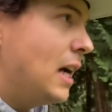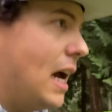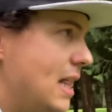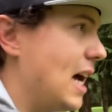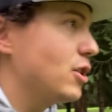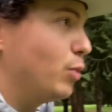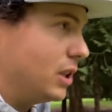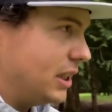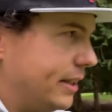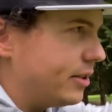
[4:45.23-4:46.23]
And that's what
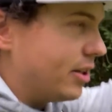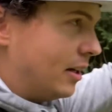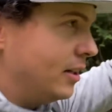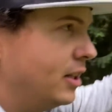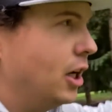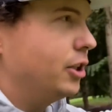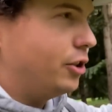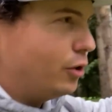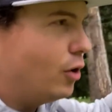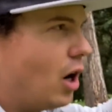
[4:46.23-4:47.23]
leads
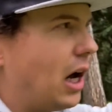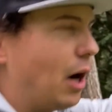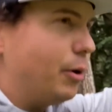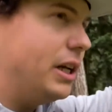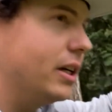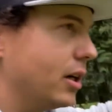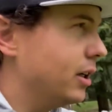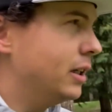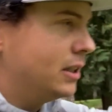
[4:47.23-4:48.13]
to out here,